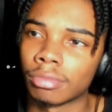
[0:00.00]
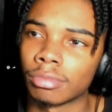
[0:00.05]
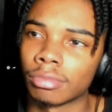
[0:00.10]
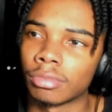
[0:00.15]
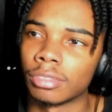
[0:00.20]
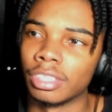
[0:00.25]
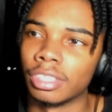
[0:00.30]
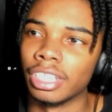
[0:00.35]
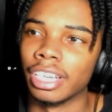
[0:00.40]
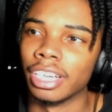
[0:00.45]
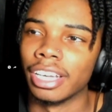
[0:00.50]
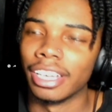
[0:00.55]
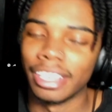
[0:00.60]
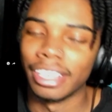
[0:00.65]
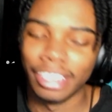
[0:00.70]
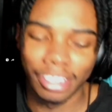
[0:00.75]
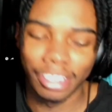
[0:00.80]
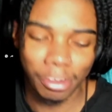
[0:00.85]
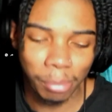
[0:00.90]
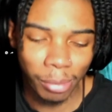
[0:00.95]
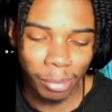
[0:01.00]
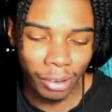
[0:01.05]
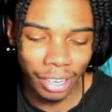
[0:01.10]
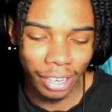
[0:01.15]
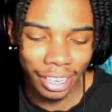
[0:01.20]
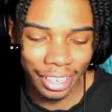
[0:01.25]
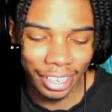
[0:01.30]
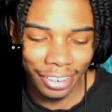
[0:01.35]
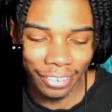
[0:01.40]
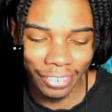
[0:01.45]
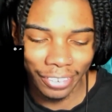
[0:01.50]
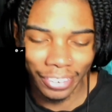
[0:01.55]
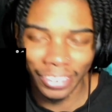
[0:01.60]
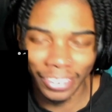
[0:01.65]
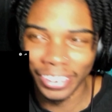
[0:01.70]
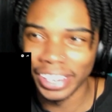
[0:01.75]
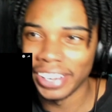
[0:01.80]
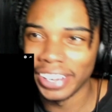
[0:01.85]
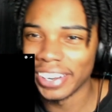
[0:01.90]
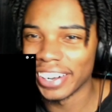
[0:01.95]
yeah, boy. Hold on.
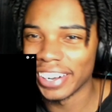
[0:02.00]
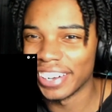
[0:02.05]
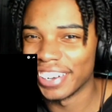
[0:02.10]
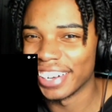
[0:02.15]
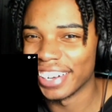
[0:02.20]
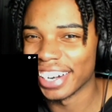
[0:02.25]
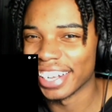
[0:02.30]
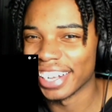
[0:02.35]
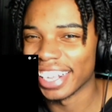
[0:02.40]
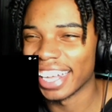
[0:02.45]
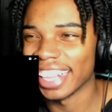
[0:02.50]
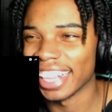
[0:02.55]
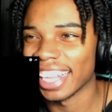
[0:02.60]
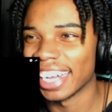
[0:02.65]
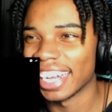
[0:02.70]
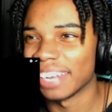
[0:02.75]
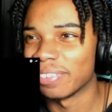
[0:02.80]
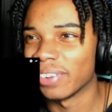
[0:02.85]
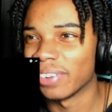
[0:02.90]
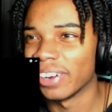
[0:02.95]
I like that part.